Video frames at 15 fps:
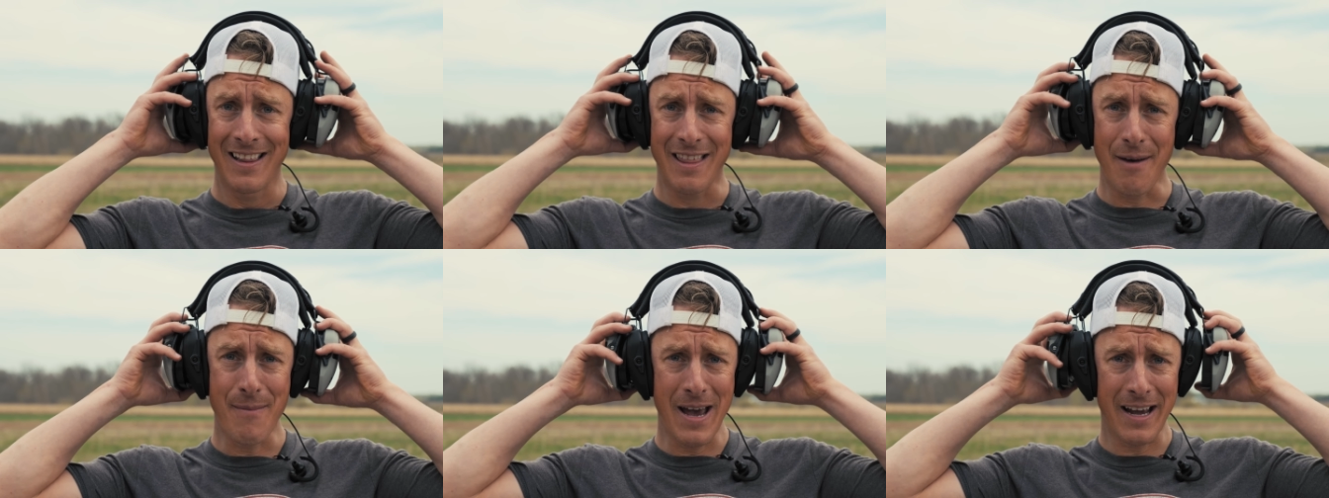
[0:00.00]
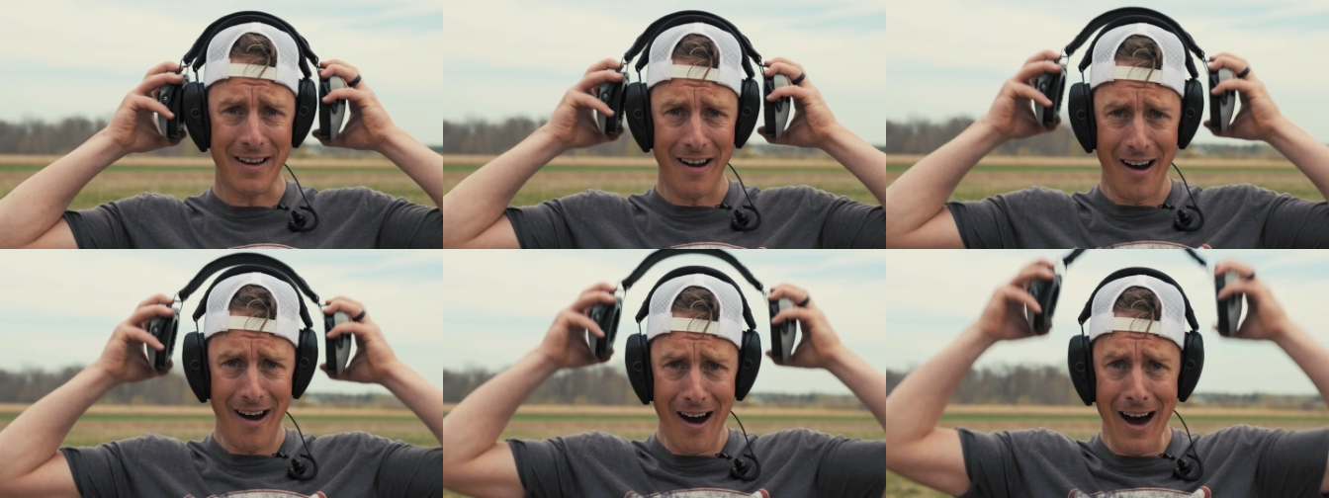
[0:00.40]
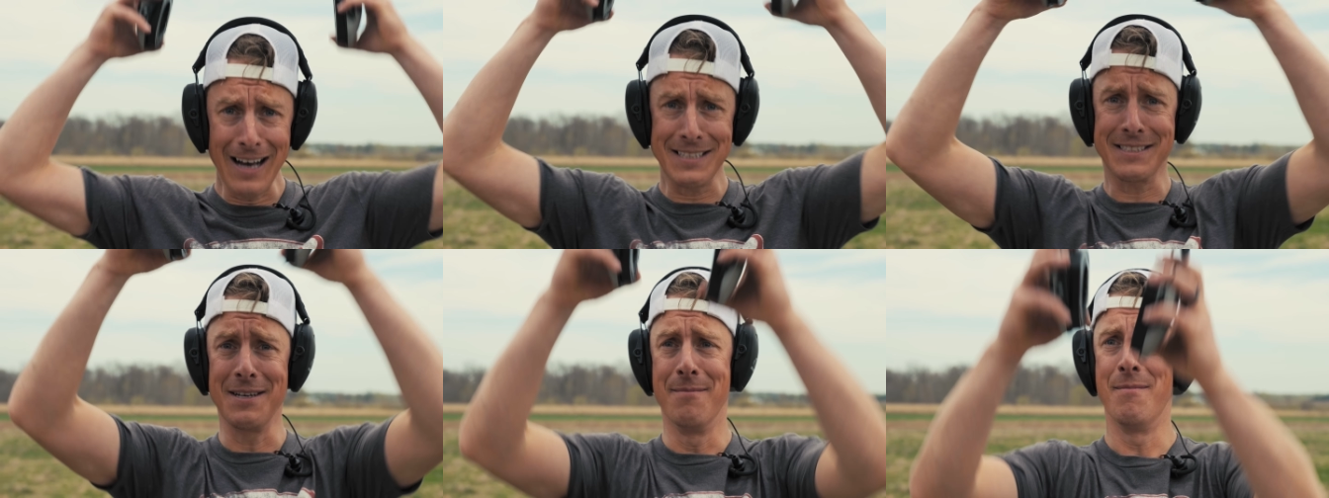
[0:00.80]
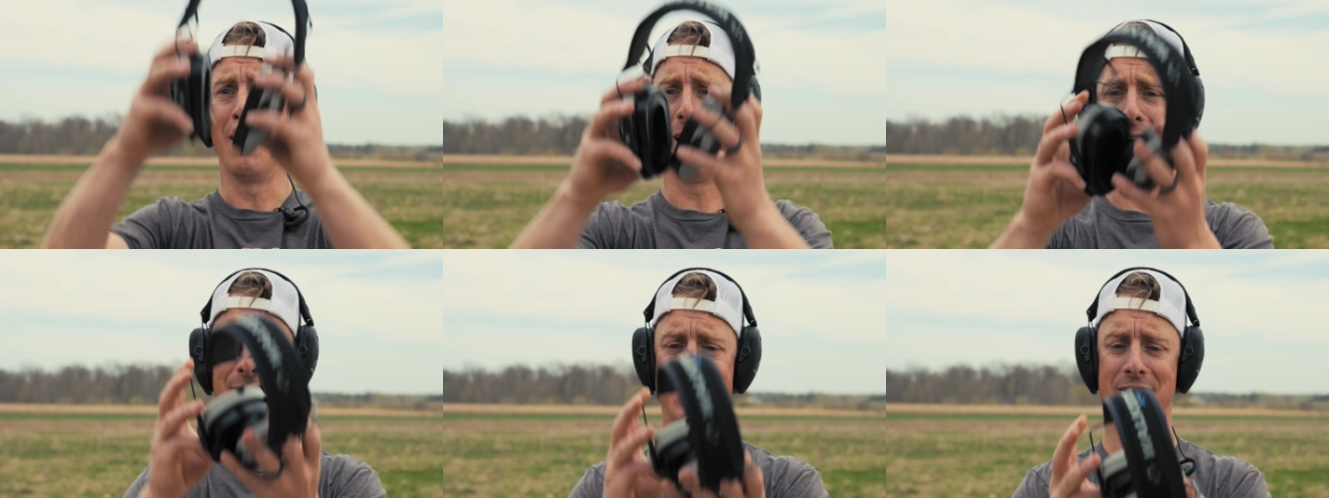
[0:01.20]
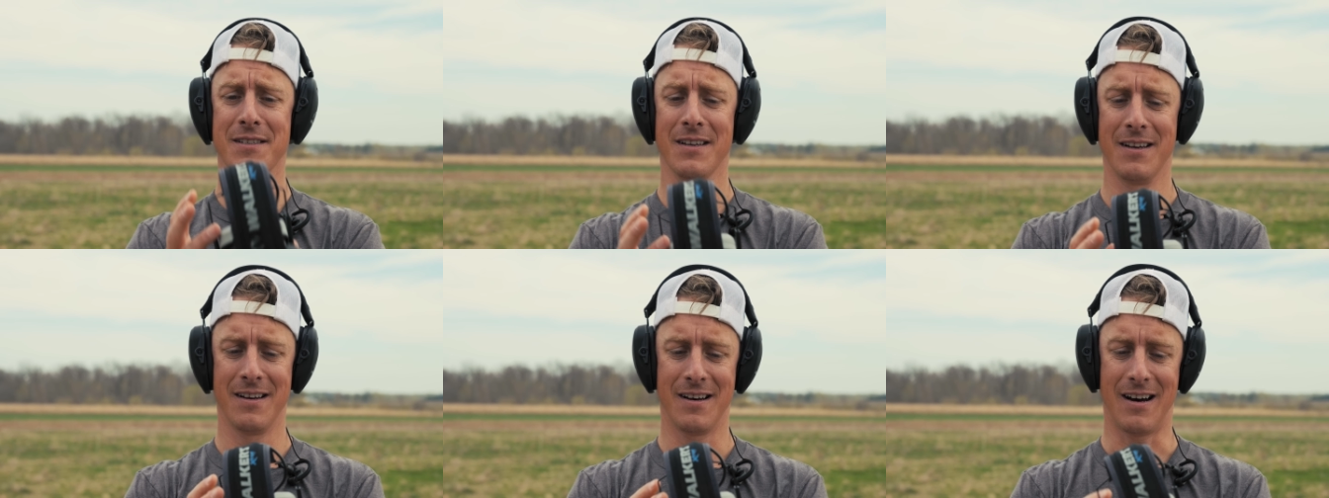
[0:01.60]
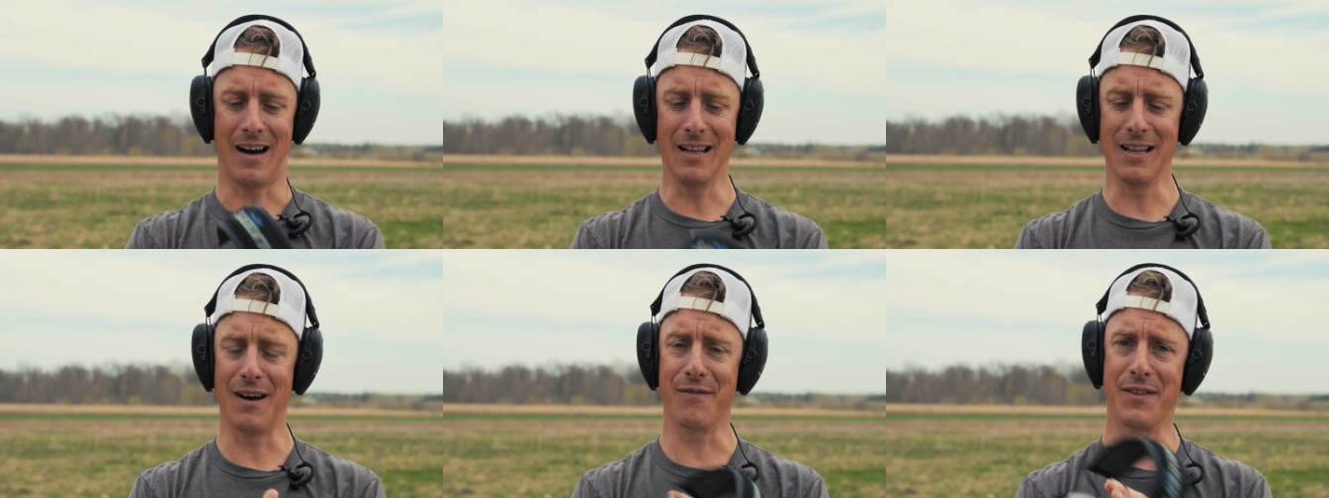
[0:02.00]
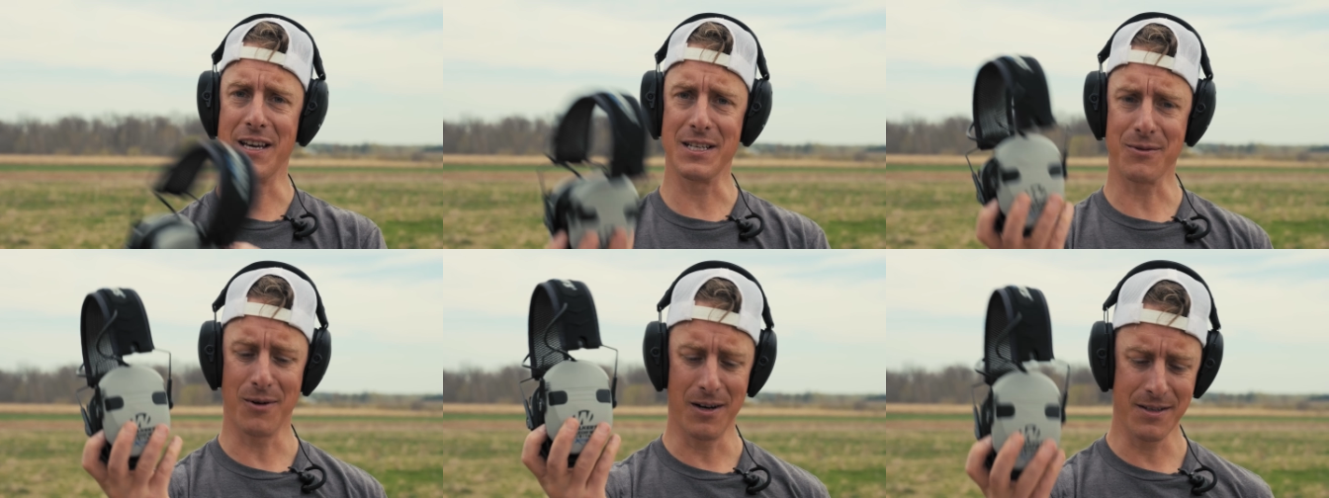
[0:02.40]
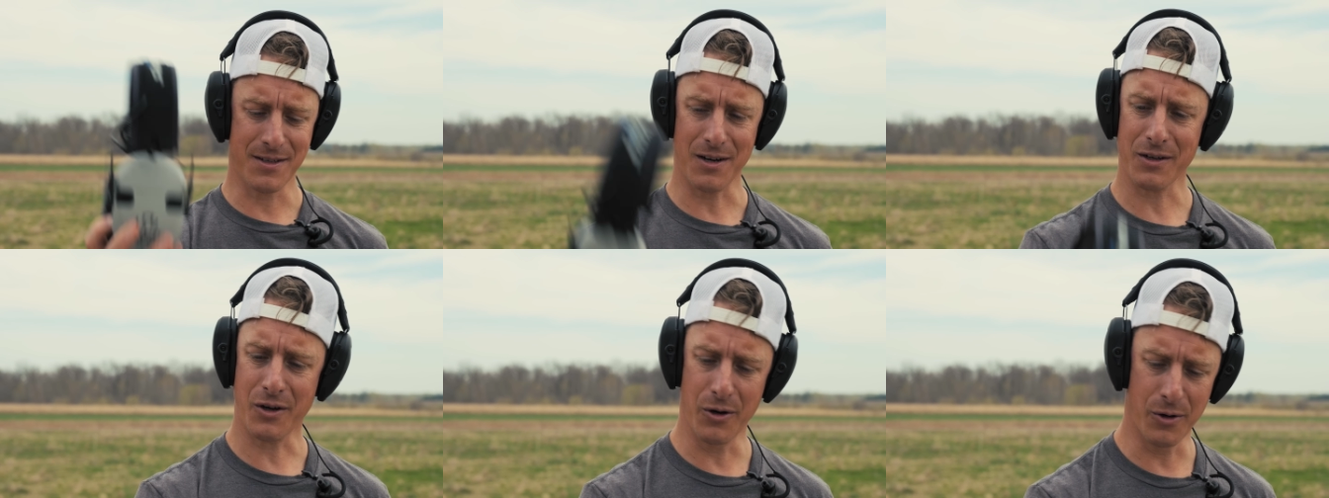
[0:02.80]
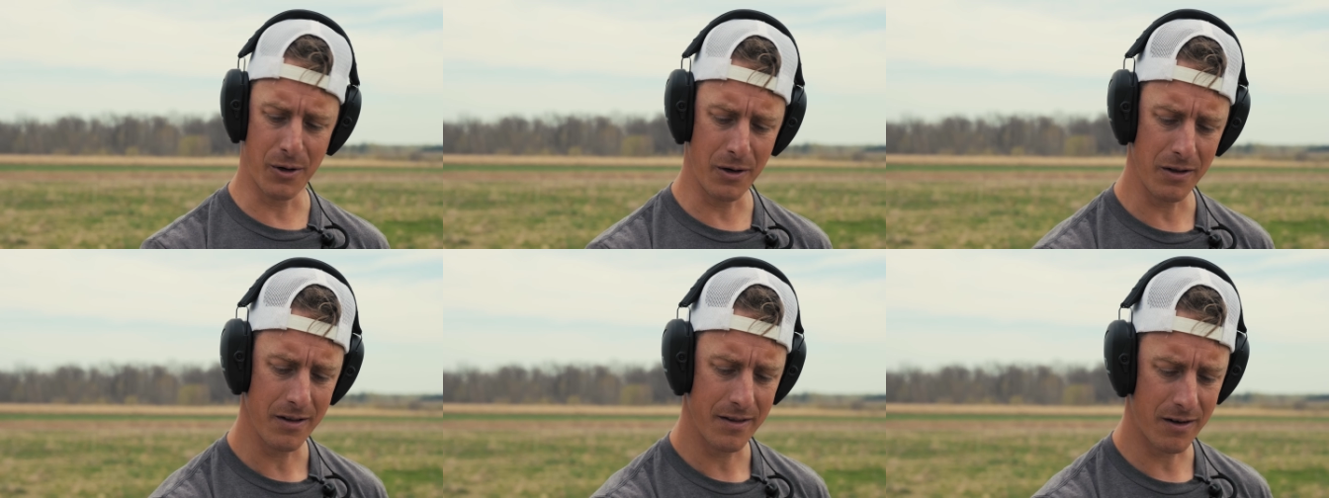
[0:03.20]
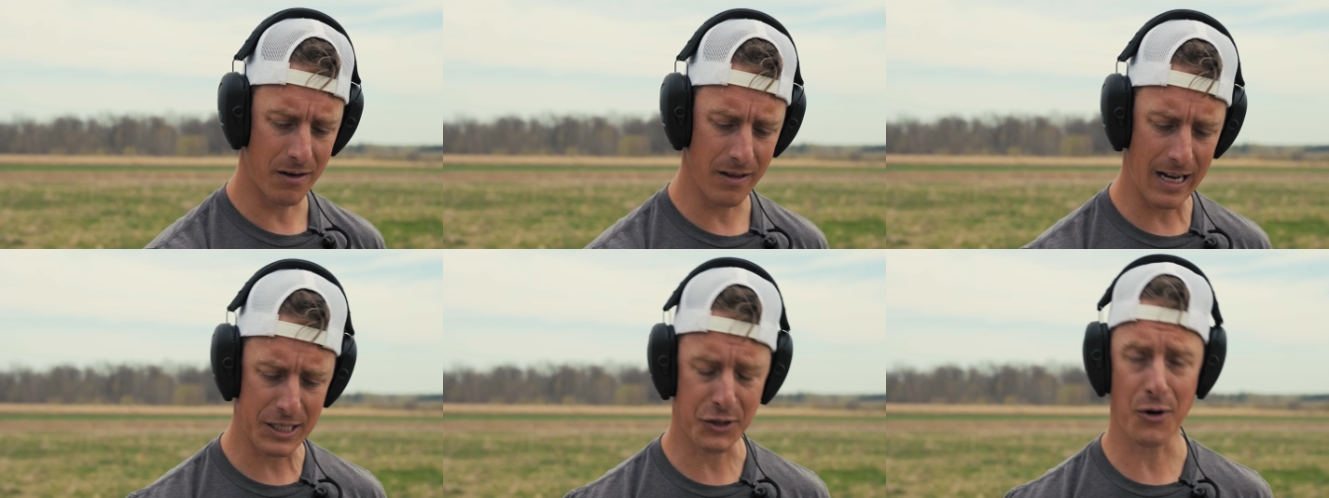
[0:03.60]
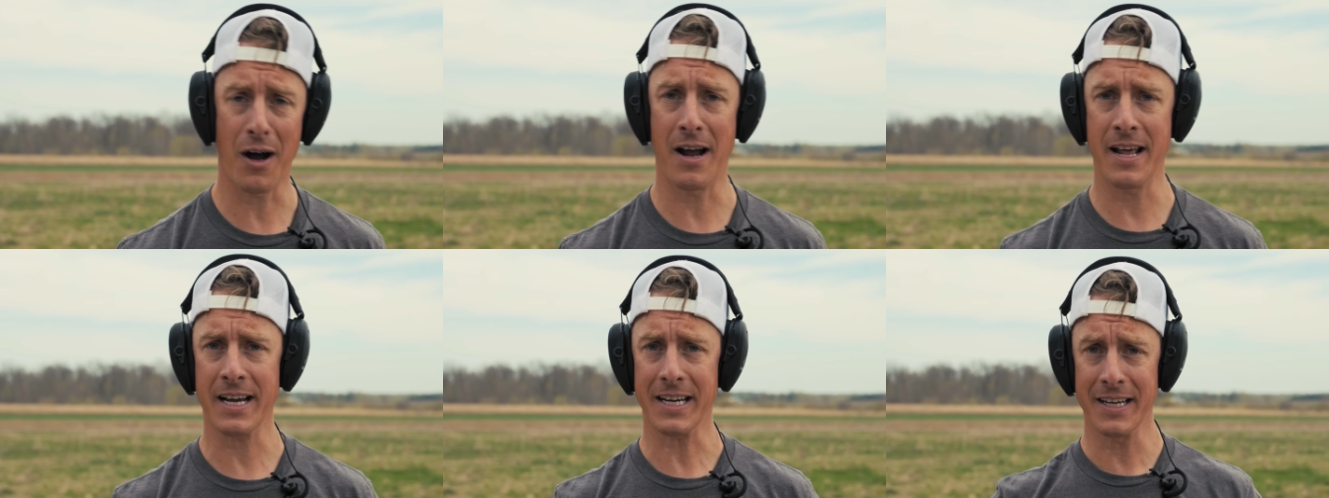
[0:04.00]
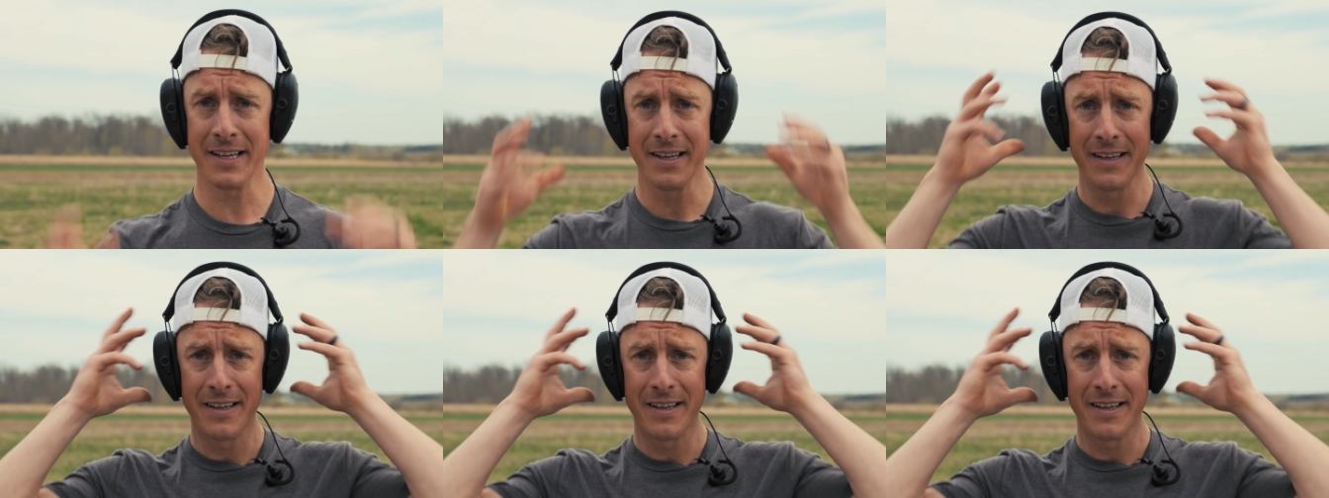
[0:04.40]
They make awesome muffs. I love these ones. They're cool. They're electronic.